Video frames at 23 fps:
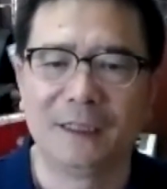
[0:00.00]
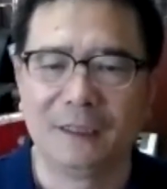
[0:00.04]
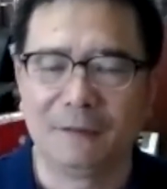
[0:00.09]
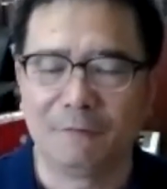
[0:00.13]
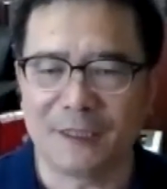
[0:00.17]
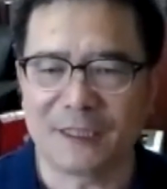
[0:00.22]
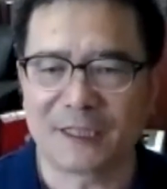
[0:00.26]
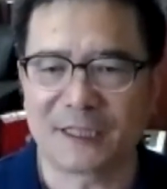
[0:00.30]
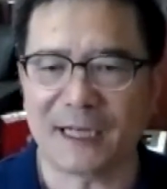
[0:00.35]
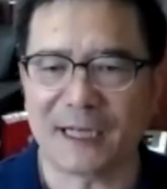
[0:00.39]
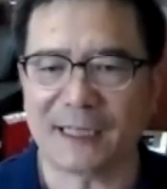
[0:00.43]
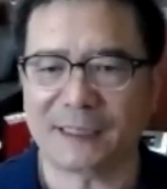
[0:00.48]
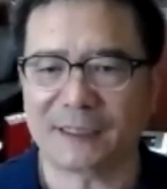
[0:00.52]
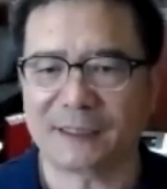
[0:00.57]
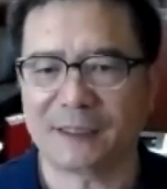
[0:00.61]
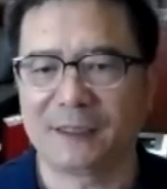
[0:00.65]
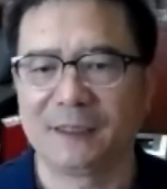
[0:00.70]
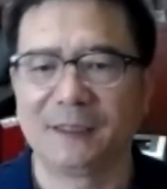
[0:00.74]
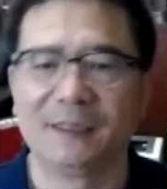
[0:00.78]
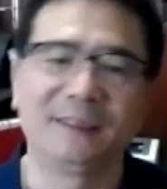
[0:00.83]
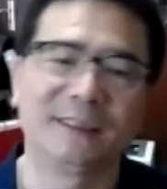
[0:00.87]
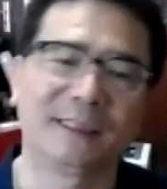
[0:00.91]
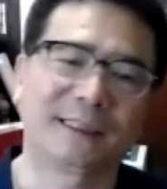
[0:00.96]
We set
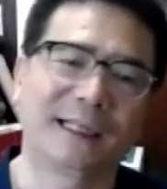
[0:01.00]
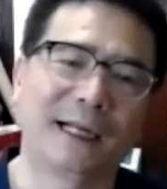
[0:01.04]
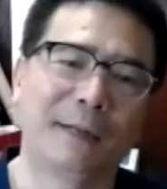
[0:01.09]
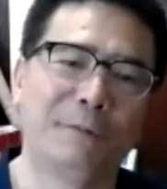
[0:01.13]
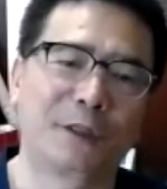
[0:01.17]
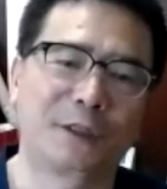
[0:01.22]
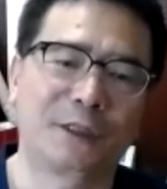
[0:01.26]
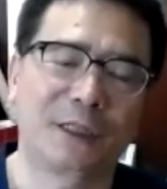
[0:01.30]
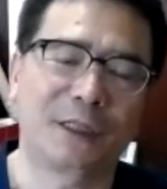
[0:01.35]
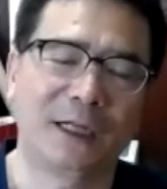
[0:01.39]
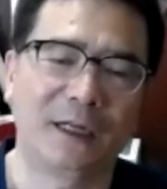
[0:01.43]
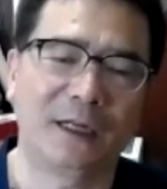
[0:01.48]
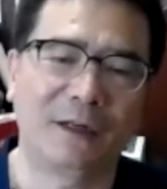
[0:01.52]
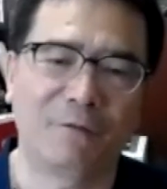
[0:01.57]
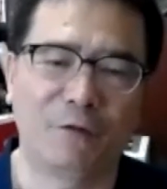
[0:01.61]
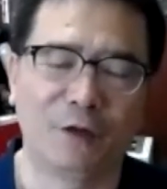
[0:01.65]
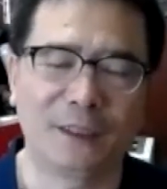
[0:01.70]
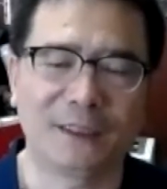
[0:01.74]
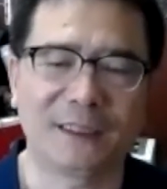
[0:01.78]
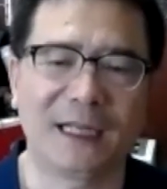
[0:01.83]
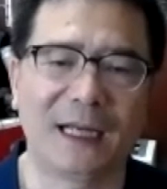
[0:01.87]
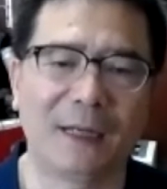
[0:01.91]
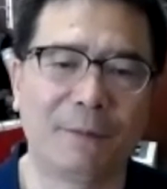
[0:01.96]
the temperature, for
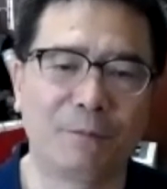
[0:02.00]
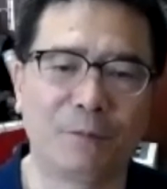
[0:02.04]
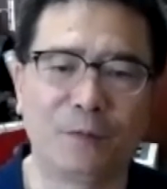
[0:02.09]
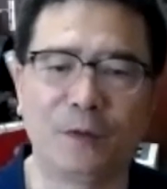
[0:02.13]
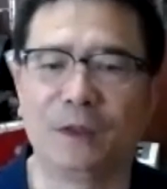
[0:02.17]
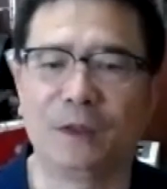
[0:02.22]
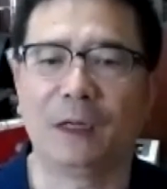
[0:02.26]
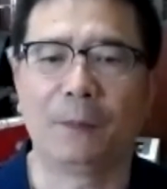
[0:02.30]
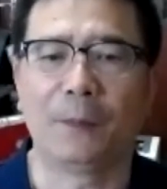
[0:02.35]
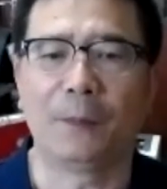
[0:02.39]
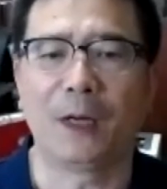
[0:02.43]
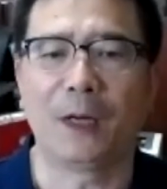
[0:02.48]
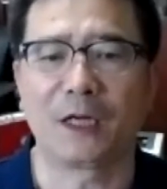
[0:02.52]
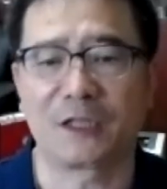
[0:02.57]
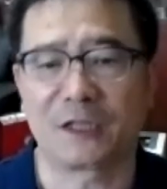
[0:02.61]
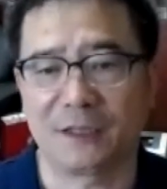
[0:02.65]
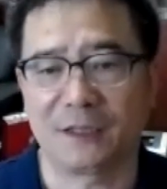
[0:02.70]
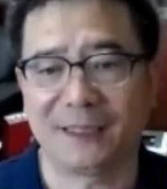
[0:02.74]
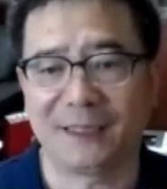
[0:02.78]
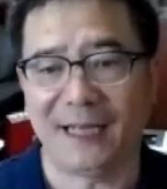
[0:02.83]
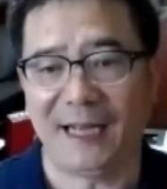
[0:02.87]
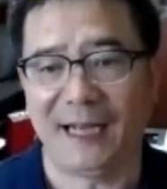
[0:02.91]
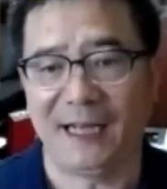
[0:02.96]
example, about
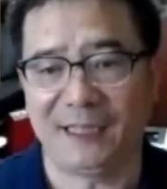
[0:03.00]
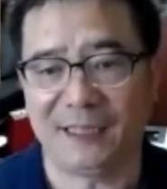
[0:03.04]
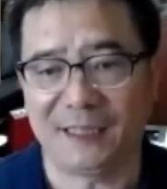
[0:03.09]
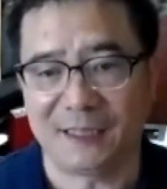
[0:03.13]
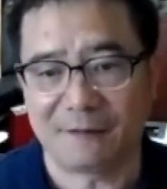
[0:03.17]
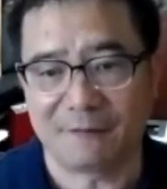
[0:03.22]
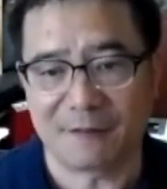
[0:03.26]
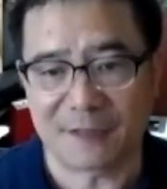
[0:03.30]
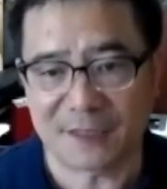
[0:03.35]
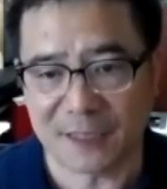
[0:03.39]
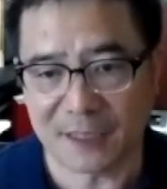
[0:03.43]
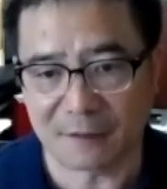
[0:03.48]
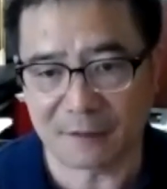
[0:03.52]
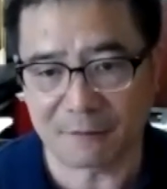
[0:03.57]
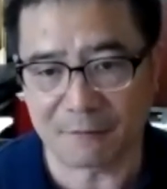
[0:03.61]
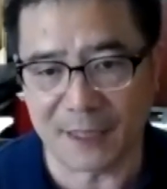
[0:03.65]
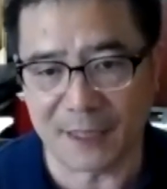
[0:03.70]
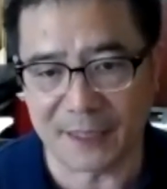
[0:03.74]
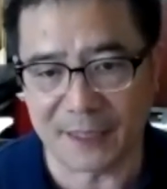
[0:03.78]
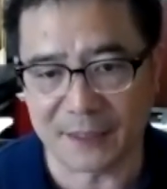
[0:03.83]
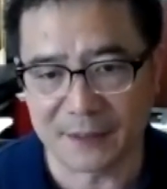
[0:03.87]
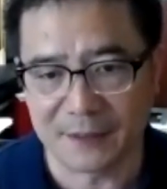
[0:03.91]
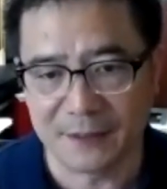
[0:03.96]
38 degrees
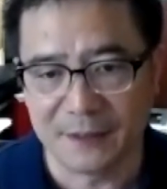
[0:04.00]
centigrade.